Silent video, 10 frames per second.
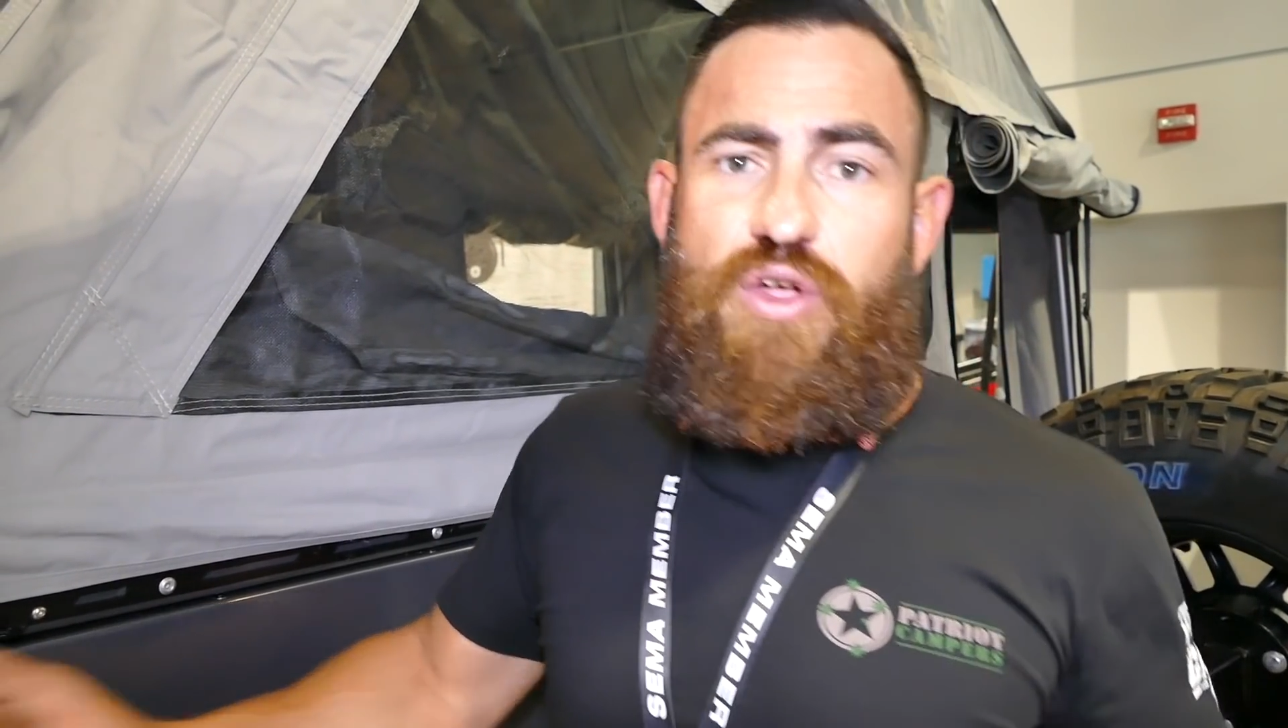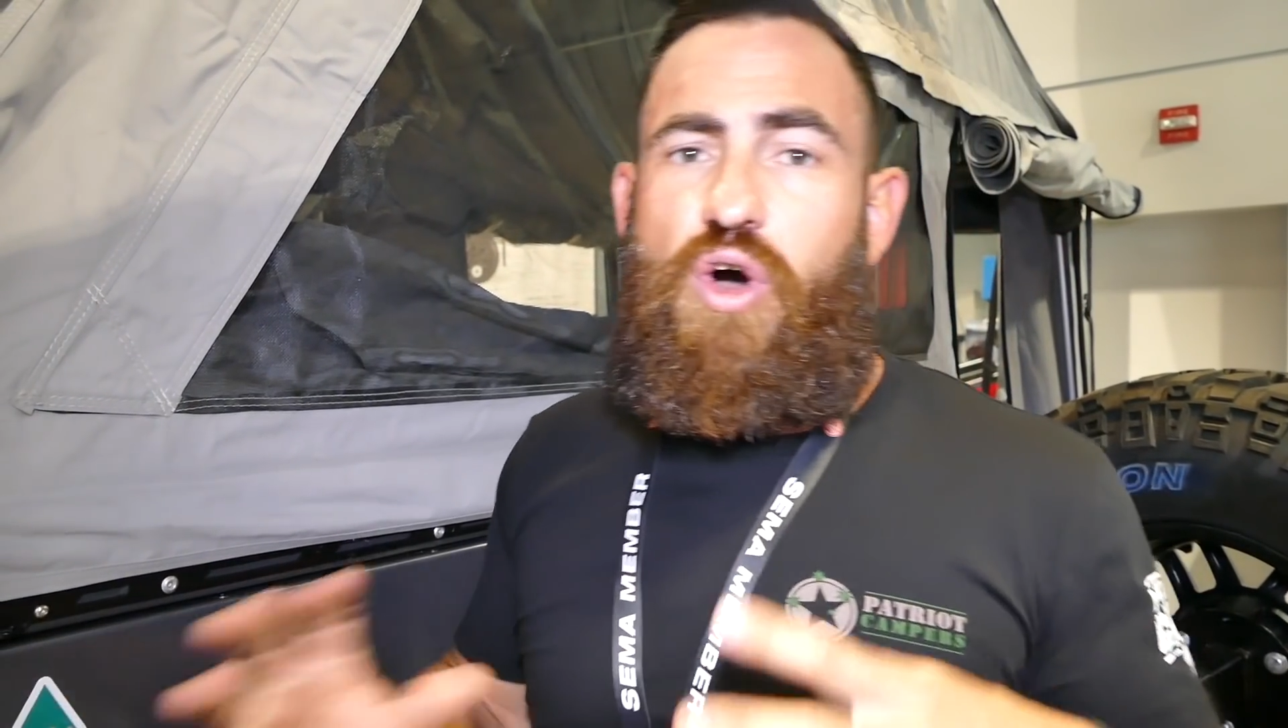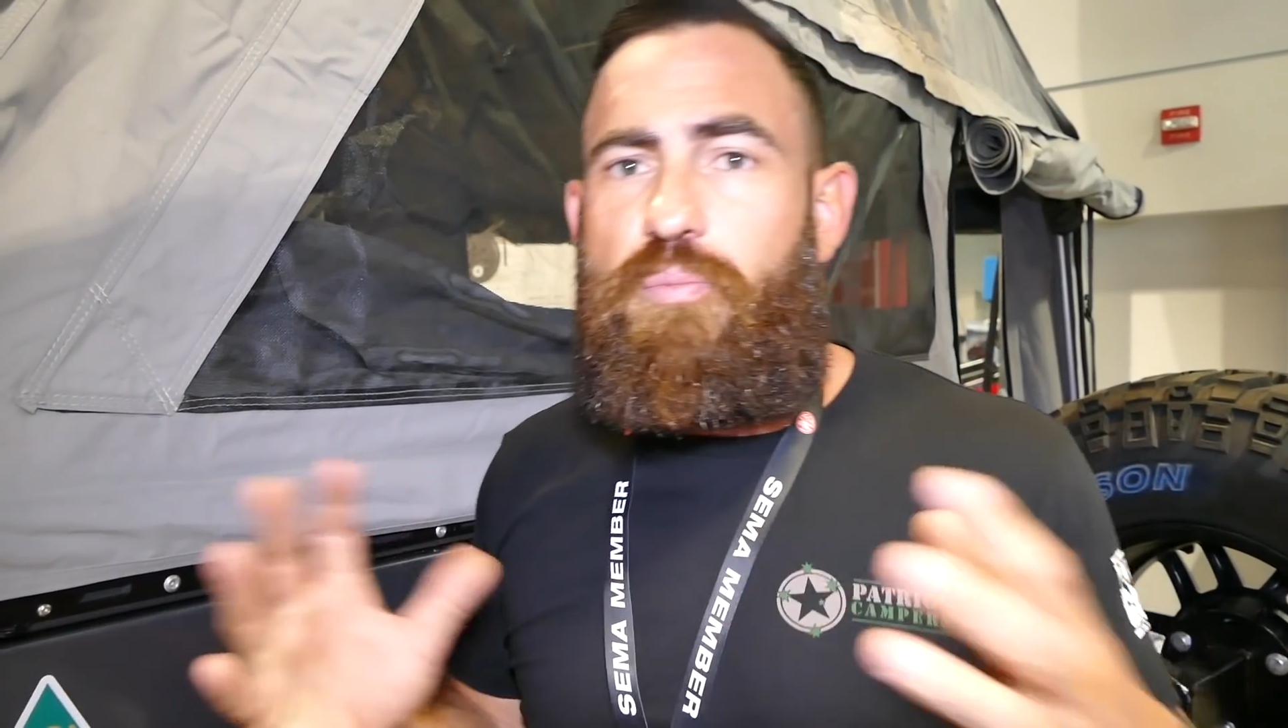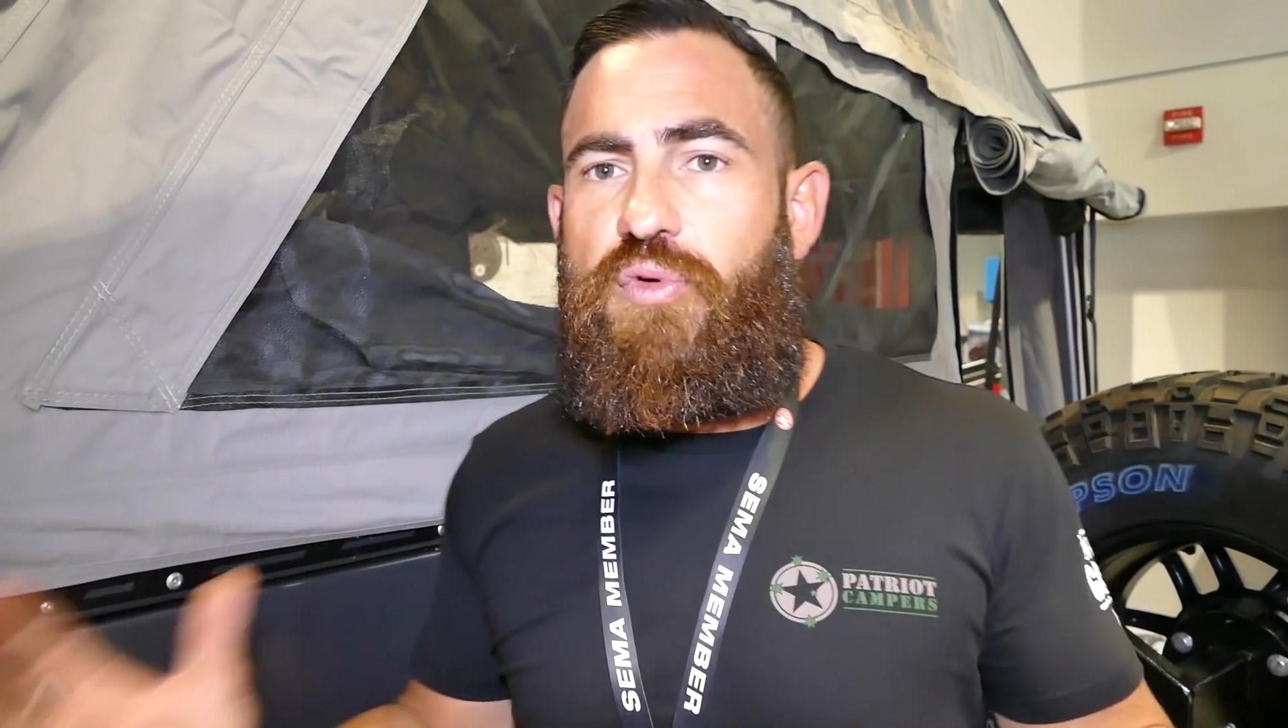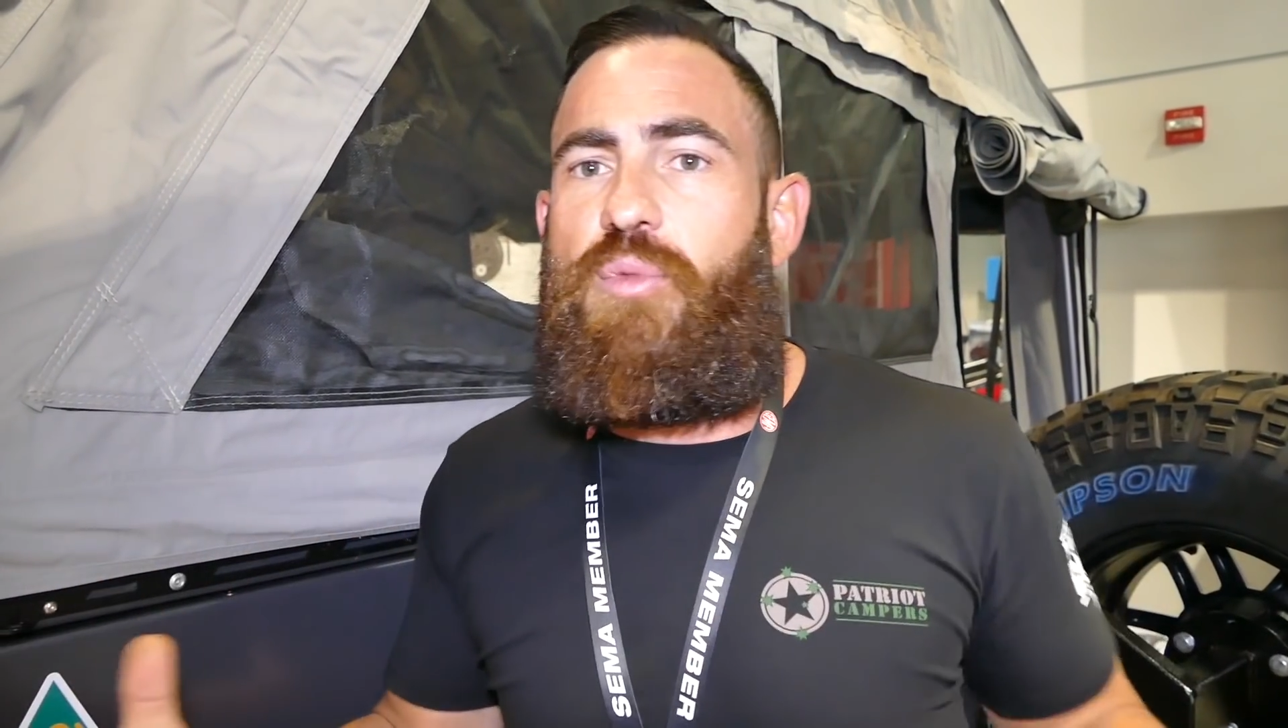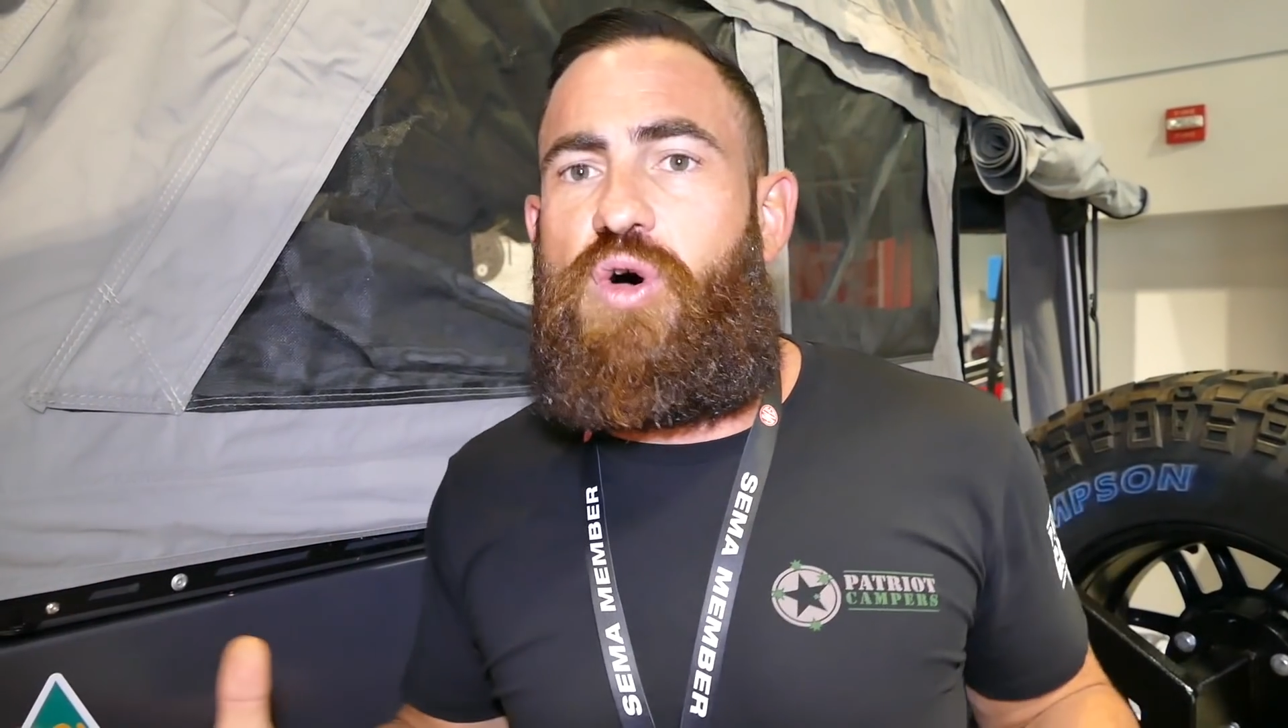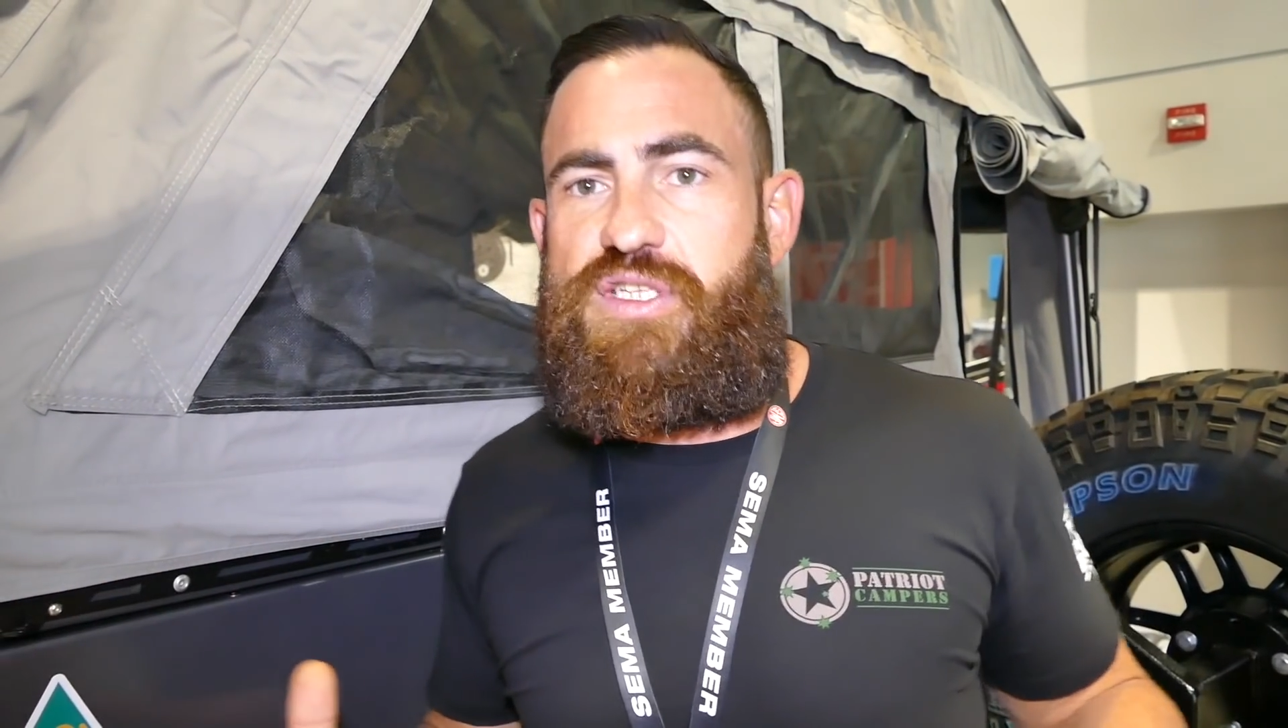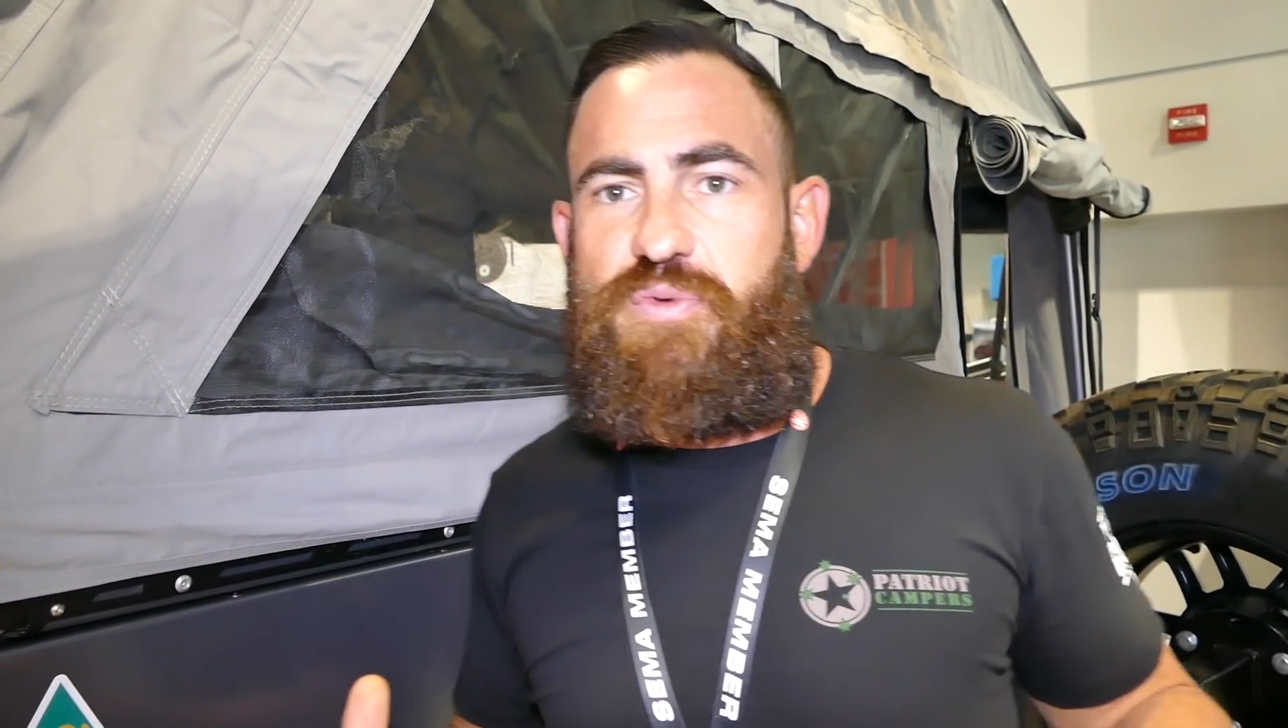compromise